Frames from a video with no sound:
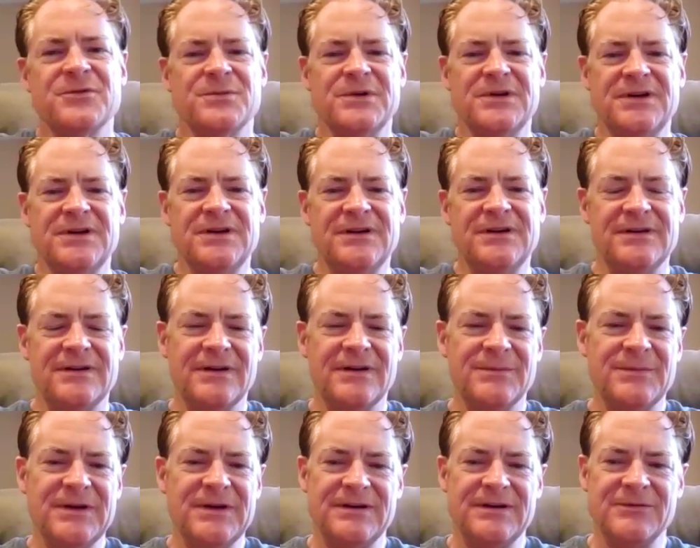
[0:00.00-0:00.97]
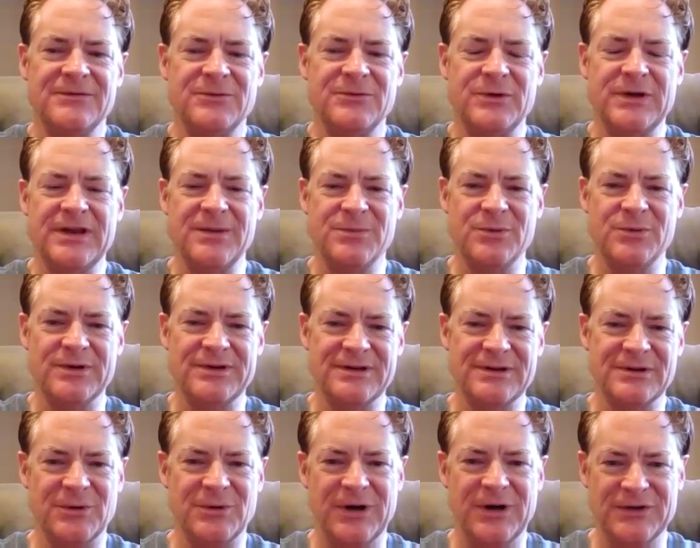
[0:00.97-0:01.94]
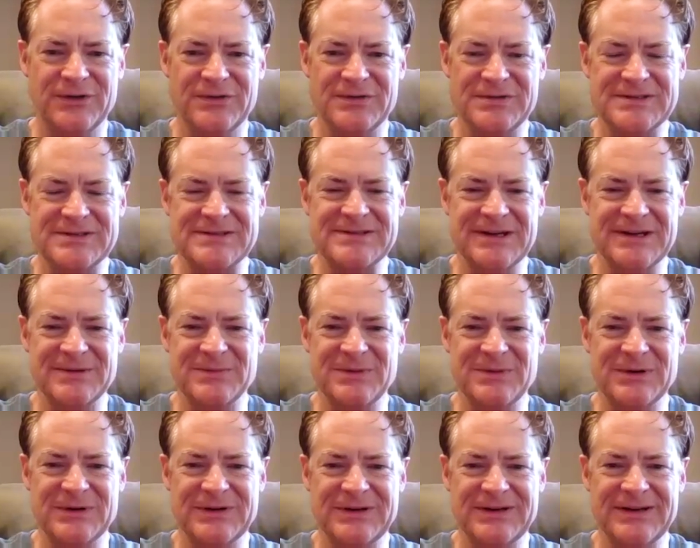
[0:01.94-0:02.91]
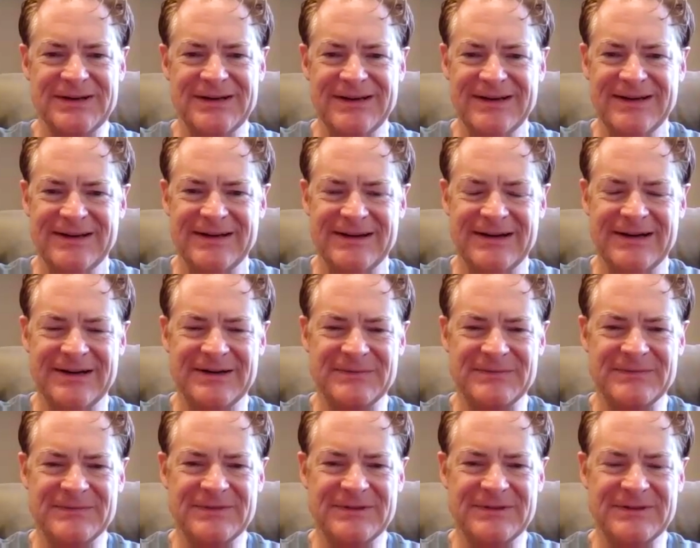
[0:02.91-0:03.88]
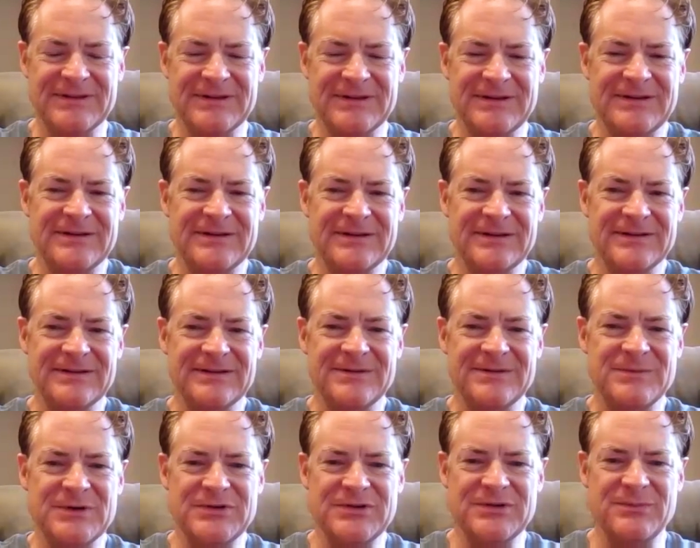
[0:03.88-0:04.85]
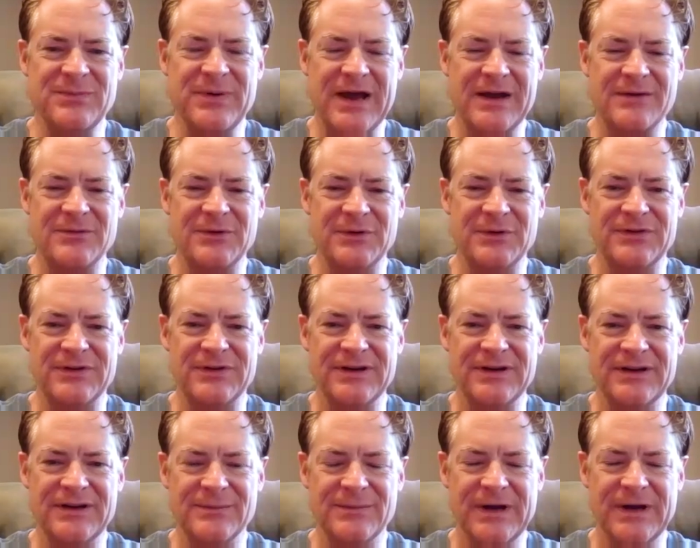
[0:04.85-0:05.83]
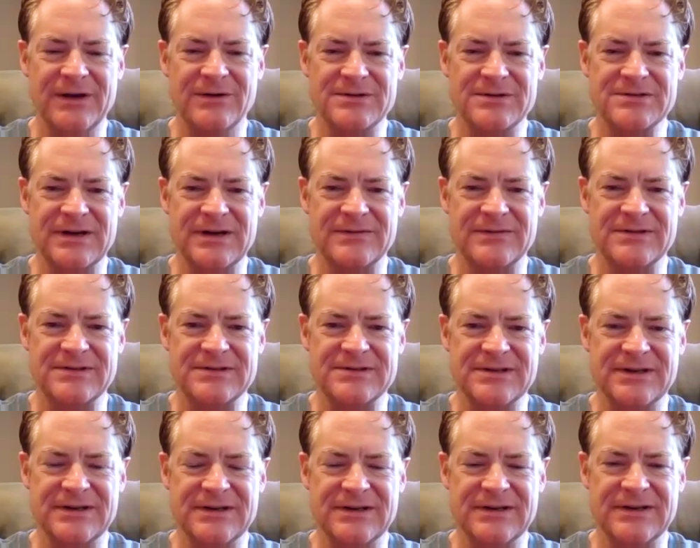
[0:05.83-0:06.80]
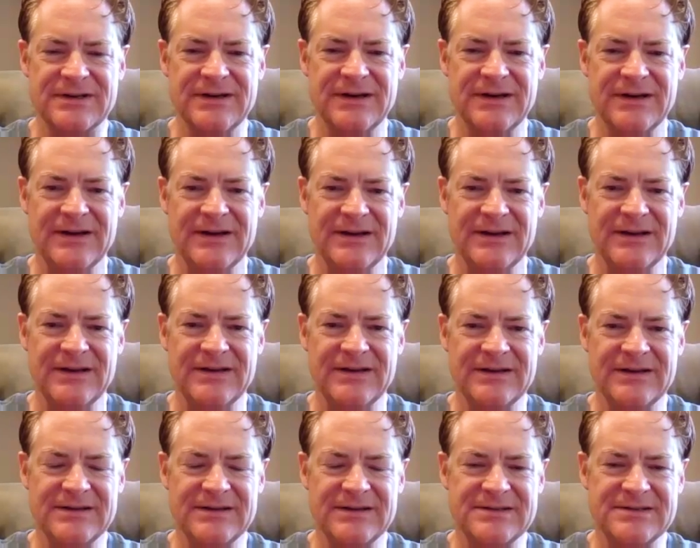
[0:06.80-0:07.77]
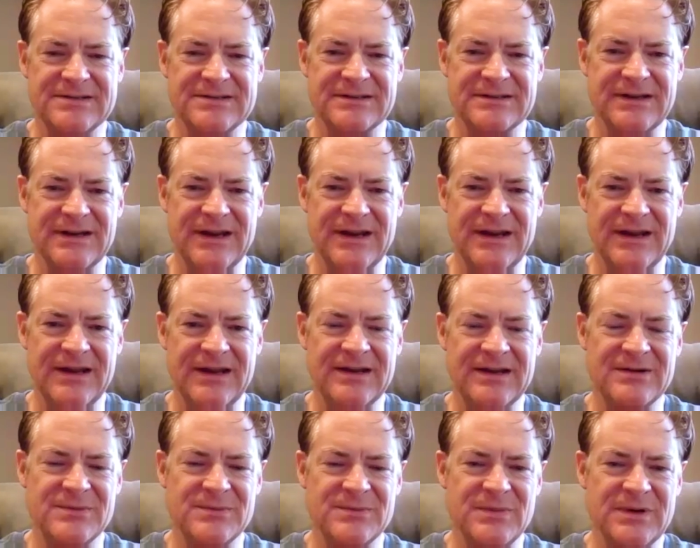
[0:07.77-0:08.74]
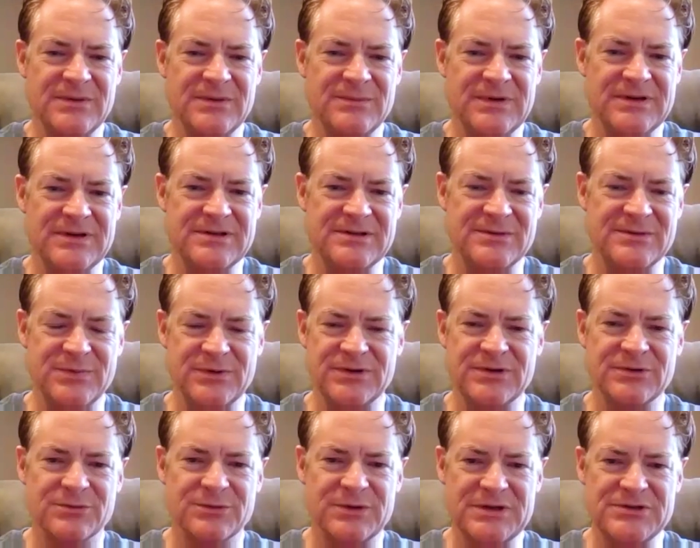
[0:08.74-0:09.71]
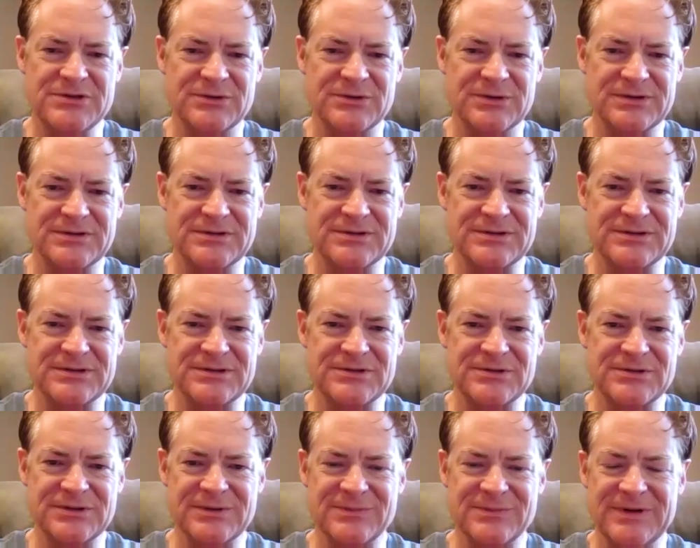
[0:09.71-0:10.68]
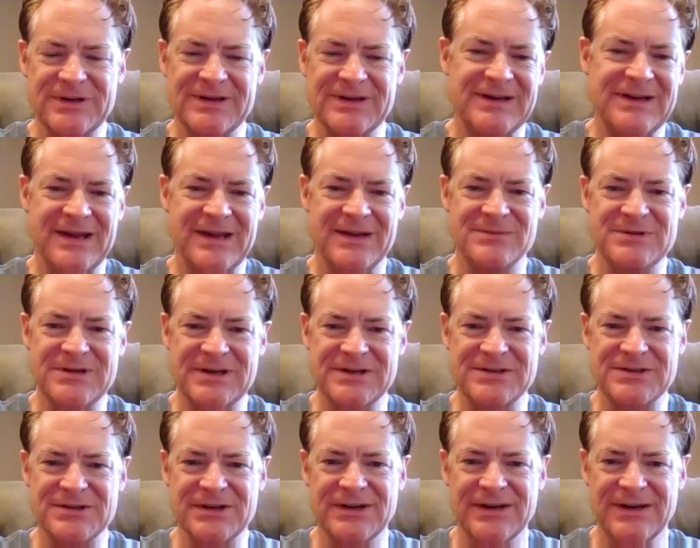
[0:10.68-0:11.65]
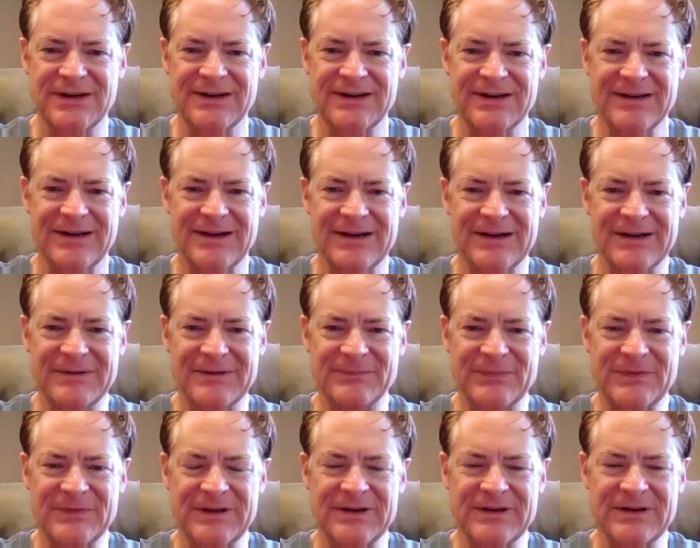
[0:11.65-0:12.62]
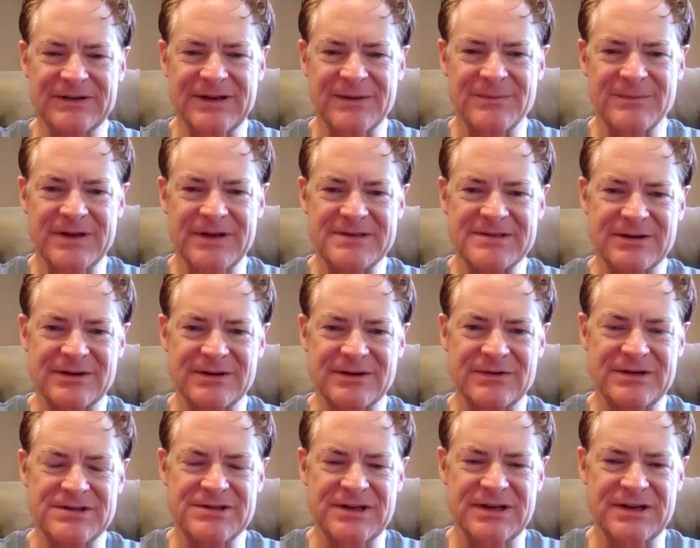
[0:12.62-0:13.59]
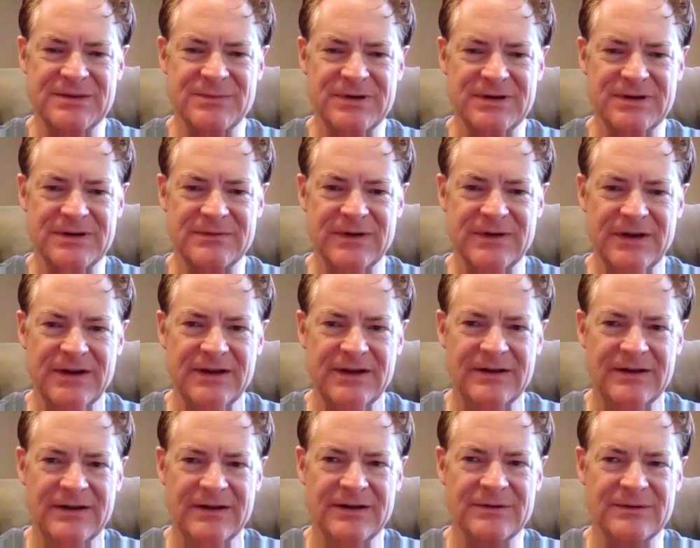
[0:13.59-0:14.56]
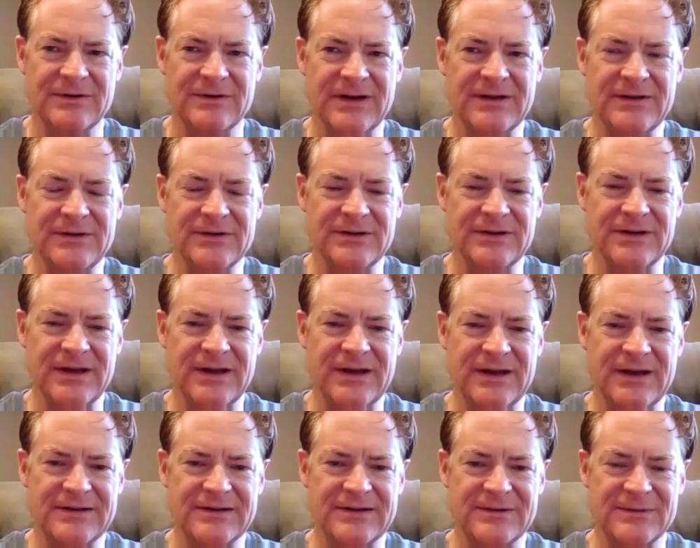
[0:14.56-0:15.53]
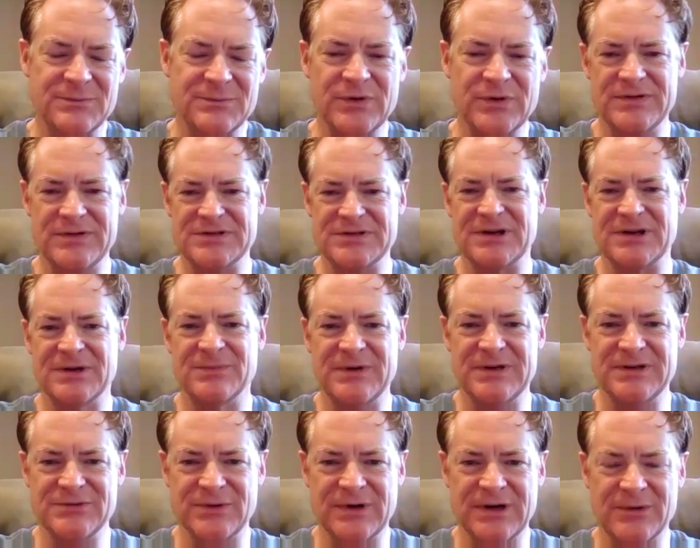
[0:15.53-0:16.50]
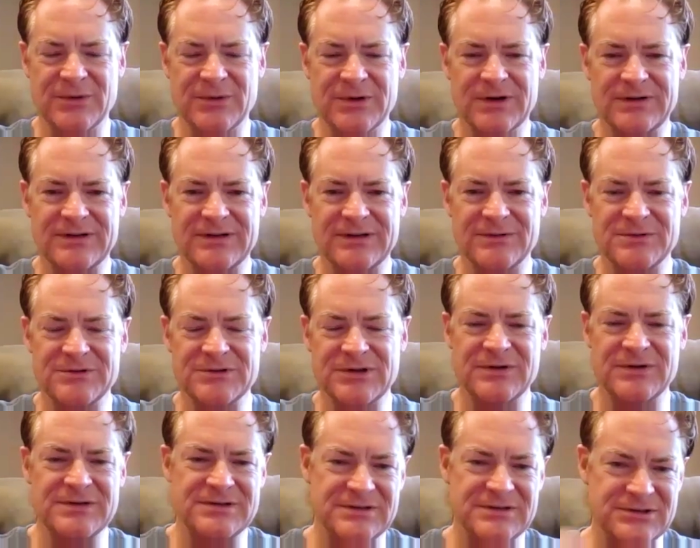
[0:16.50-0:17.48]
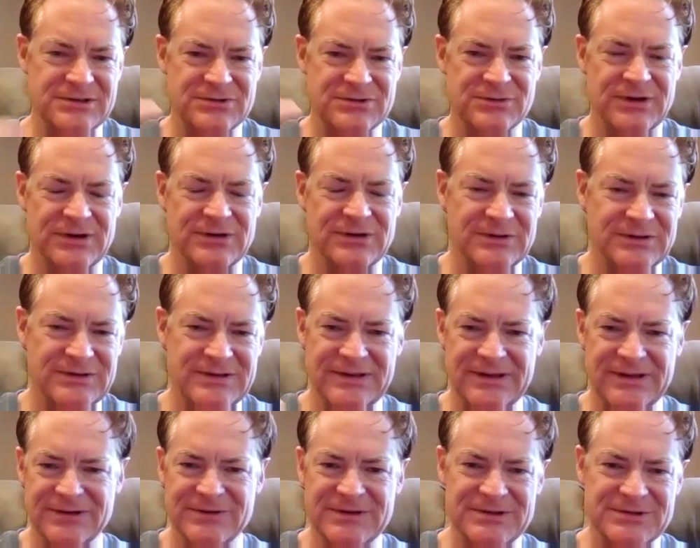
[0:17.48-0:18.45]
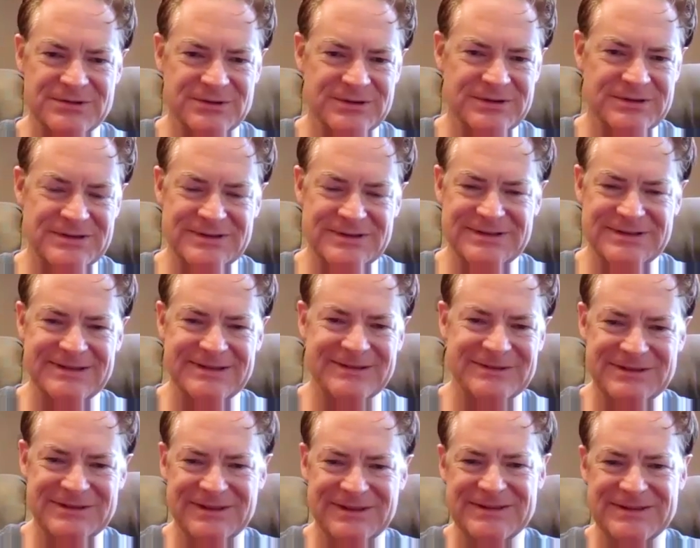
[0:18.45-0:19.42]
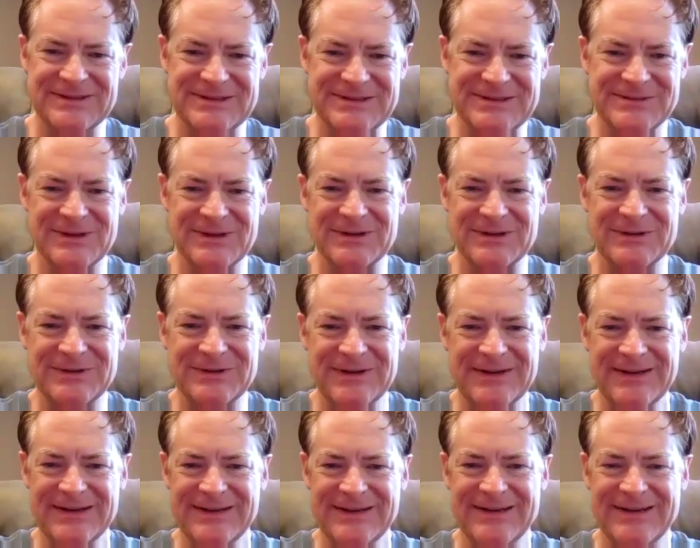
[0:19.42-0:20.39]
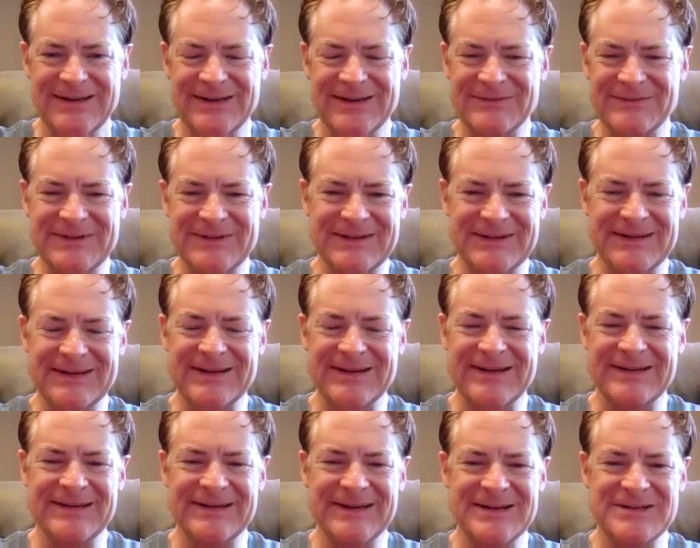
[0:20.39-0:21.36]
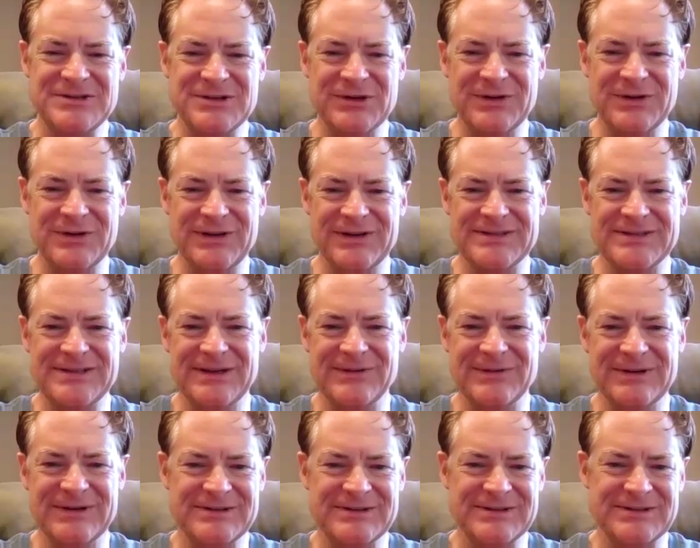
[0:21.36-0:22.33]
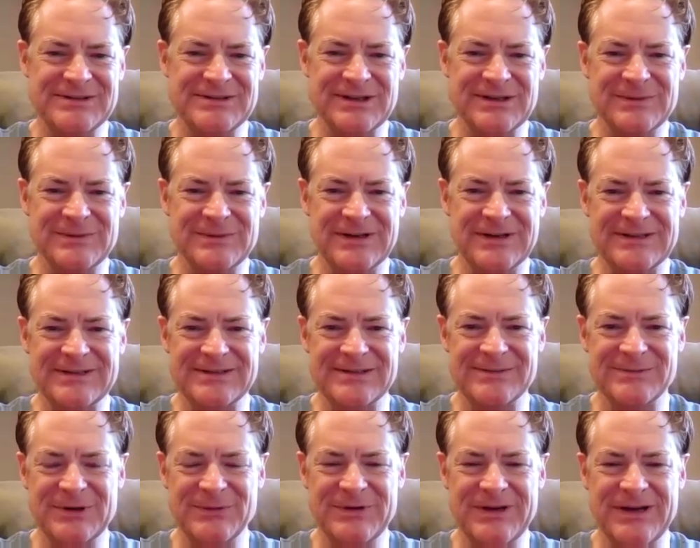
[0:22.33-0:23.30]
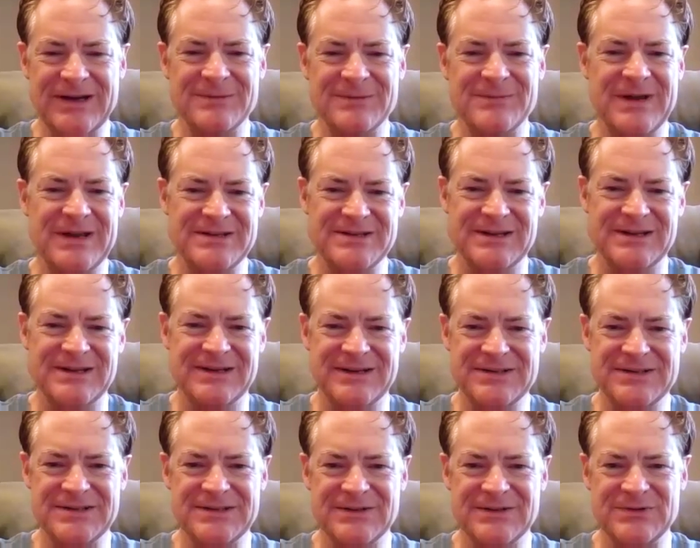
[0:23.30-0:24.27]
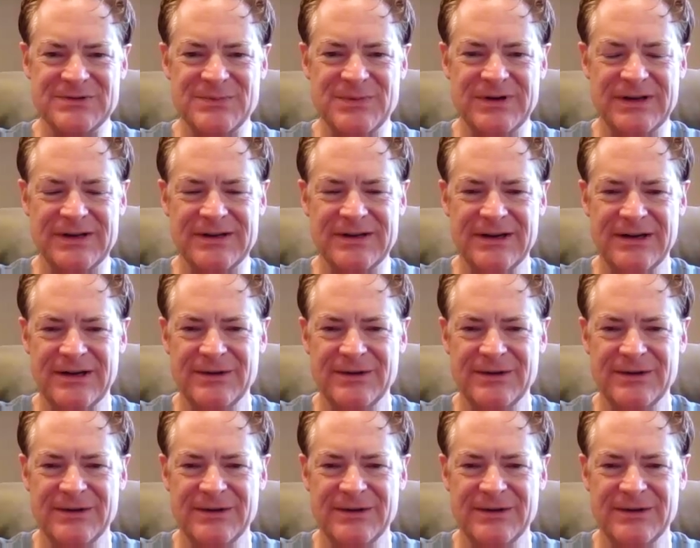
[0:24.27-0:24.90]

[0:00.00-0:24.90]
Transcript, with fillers: for me, I mean, if we keep it within the walls of sustainability, um, the the most impactful thing that Microsoft has done is a commitment to put the resources toward being a game changer. Um, you know, and that might sound cliche, but it, you know, I look at previous companies where I worked, and it was always a struggle to get resources, and it was always a struggle um, you know, I, I, jokingly say when I was at Starbucks, I mean, we had amazing initiatives, but